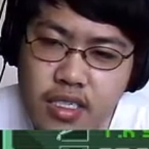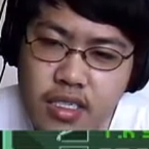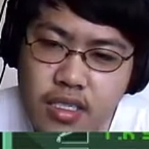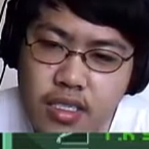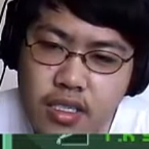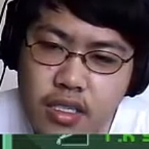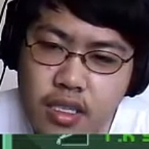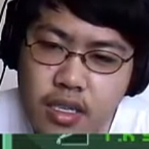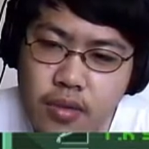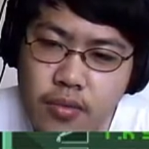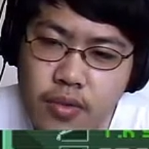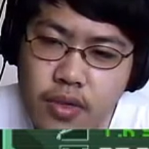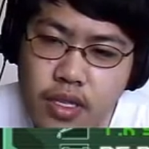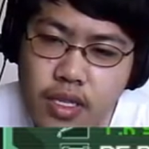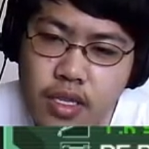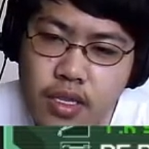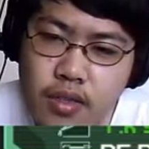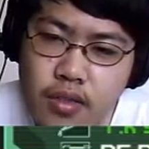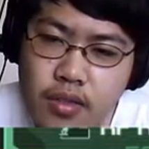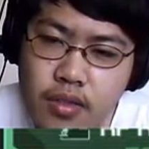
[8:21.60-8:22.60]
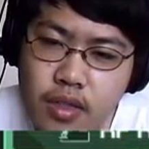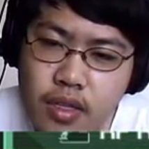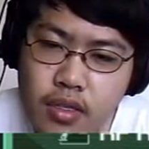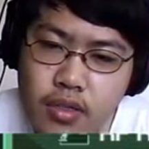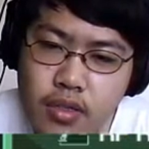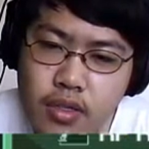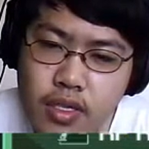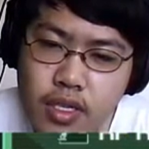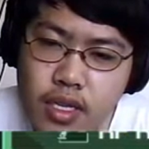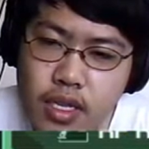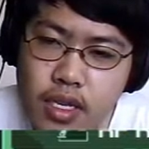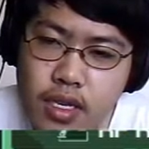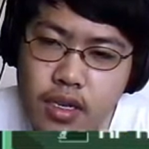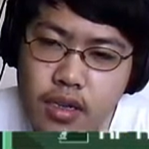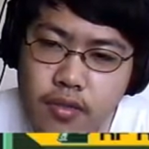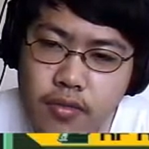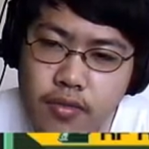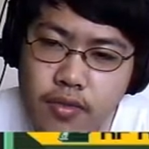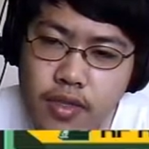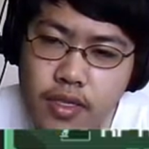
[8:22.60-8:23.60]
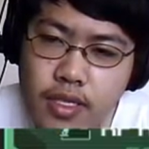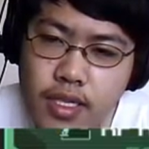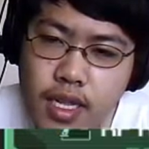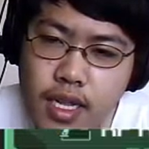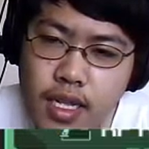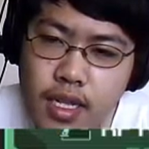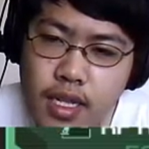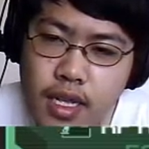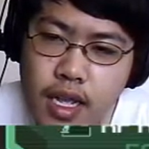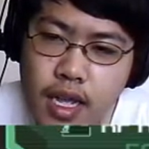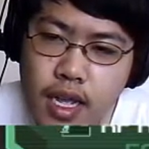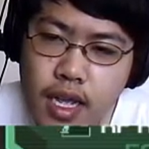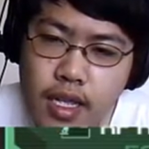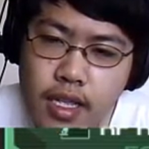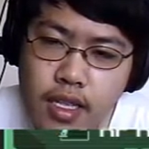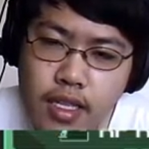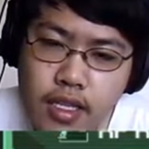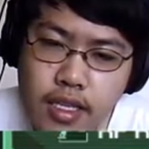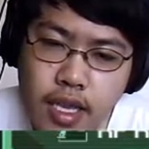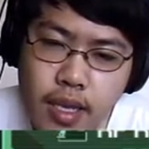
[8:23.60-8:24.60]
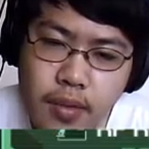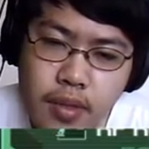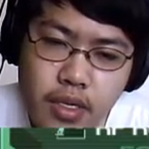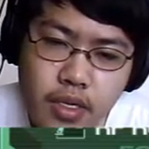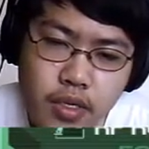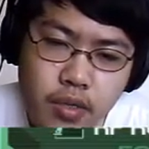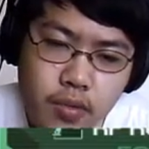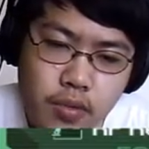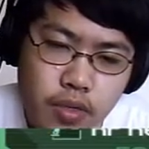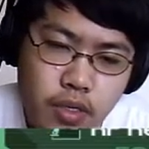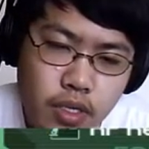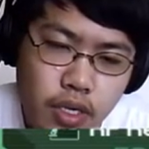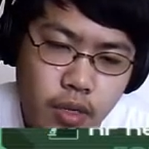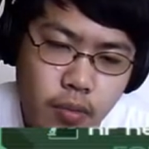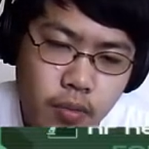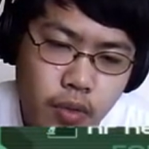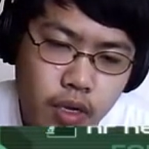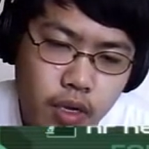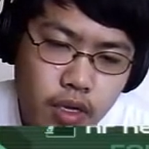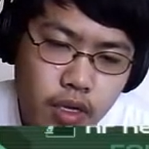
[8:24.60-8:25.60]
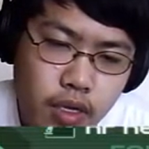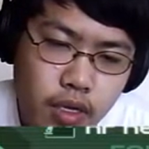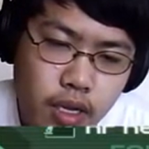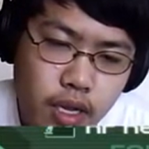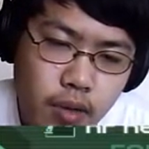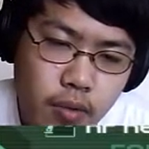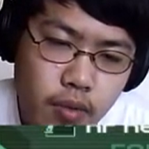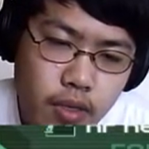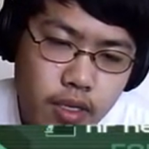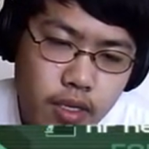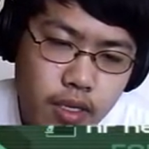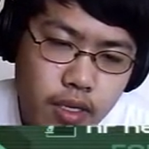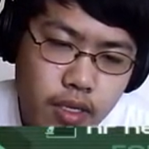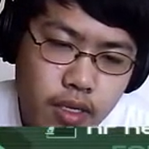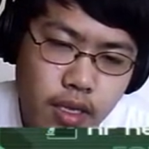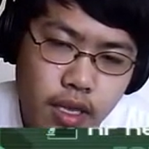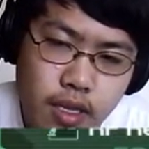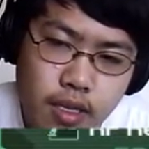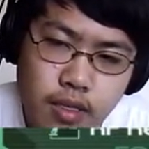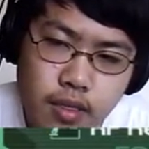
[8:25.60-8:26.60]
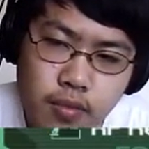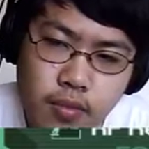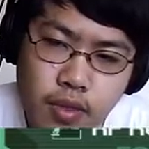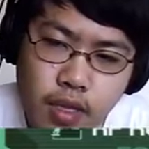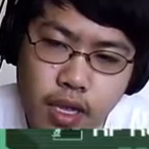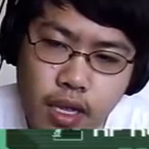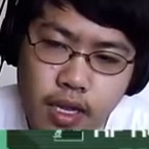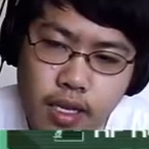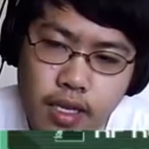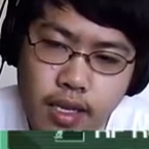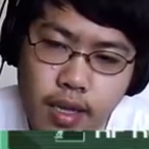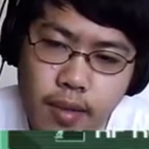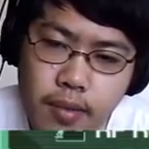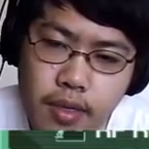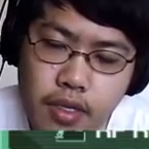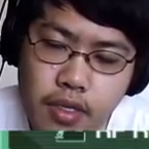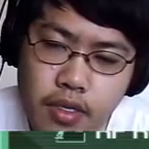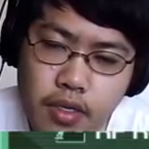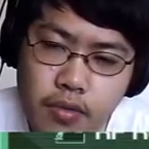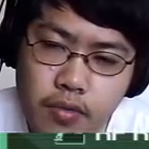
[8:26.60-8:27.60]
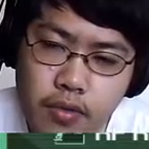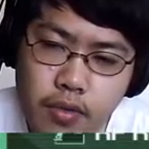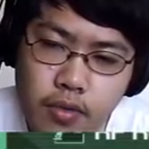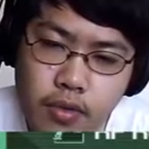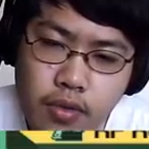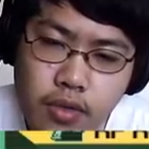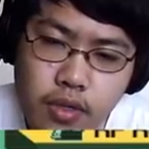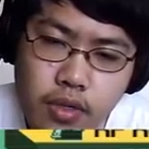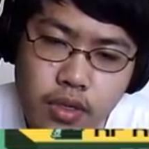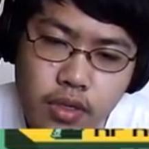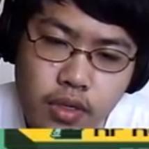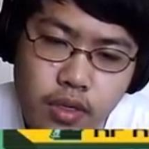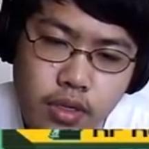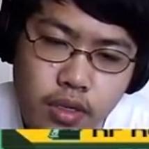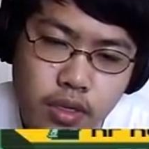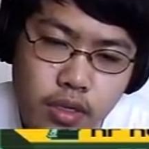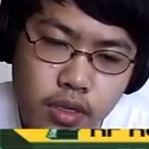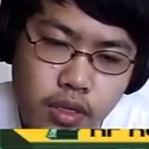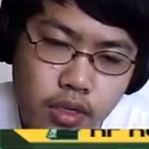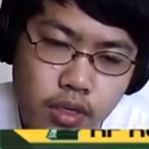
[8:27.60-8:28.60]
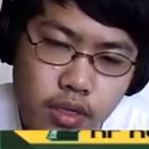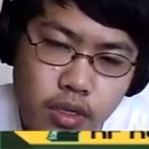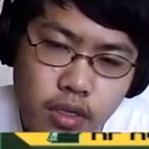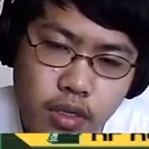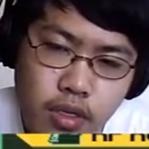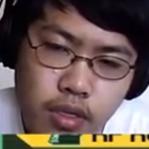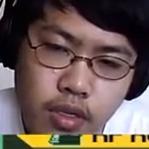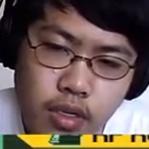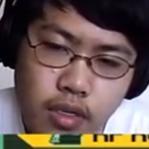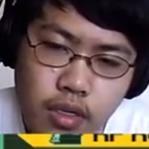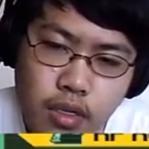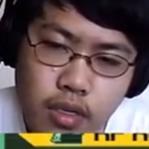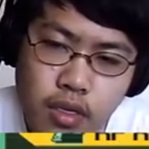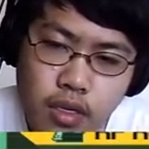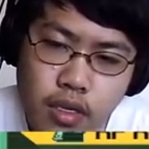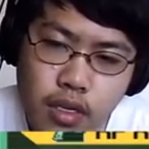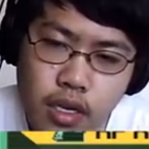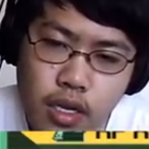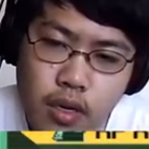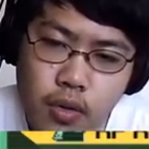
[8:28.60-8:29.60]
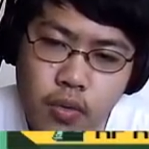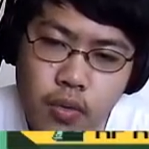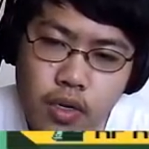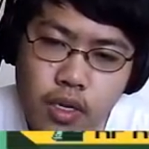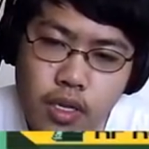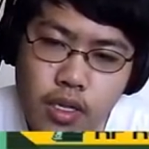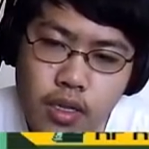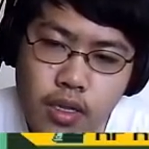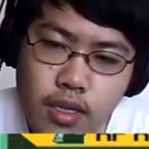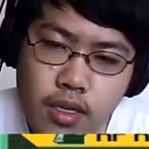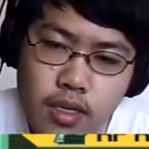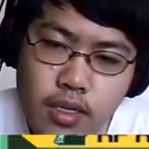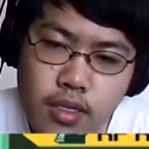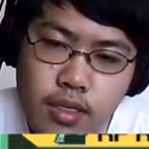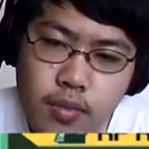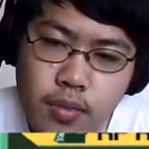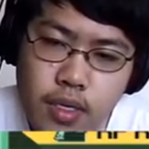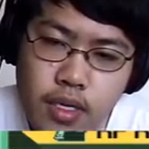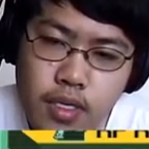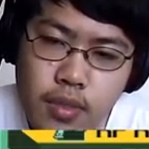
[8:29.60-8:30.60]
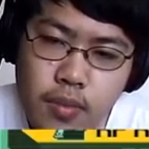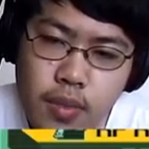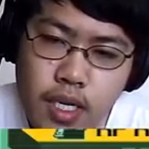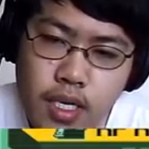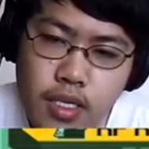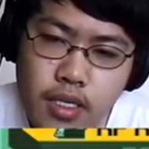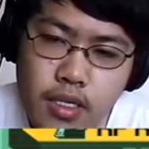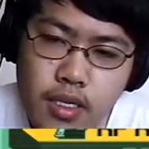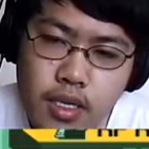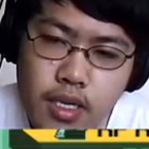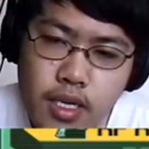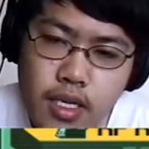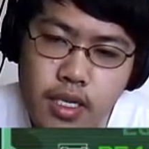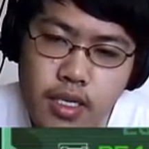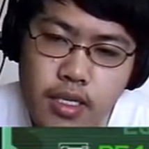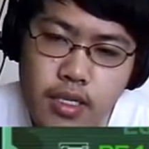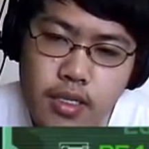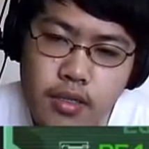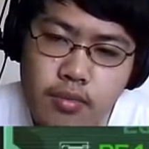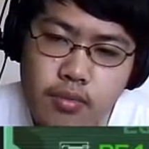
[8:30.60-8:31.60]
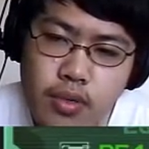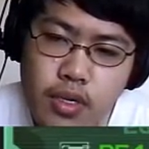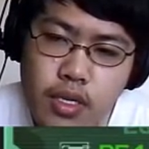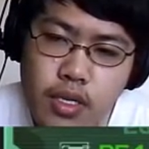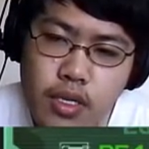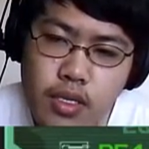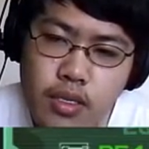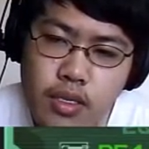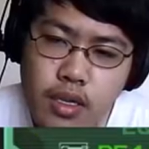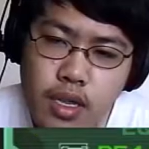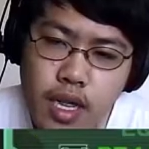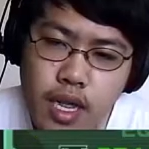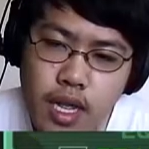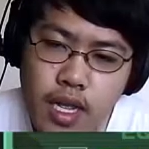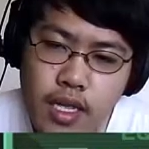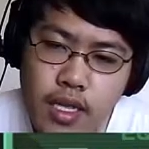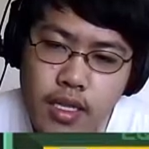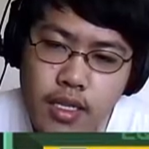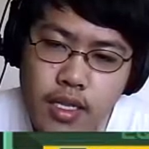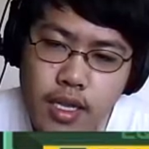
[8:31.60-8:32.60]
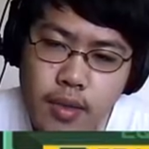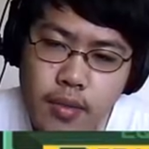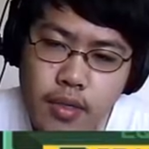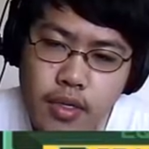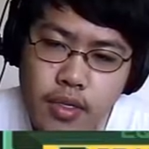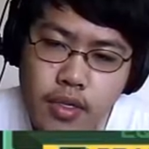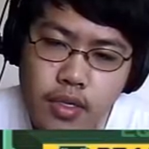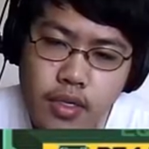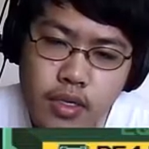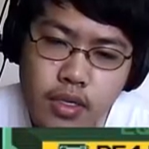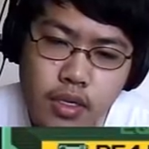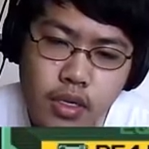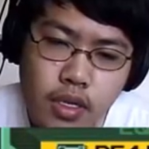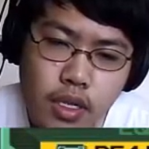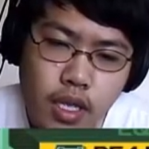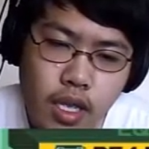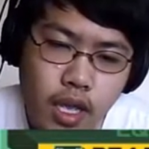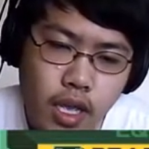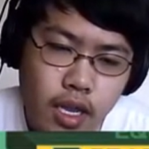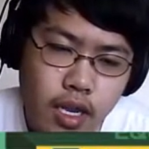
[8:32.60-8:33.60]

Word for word: Not really interesting enough. It's not high in damage, which I want. I want things with high damage, of course. I don't need this because my gun is pretty high in damage, and it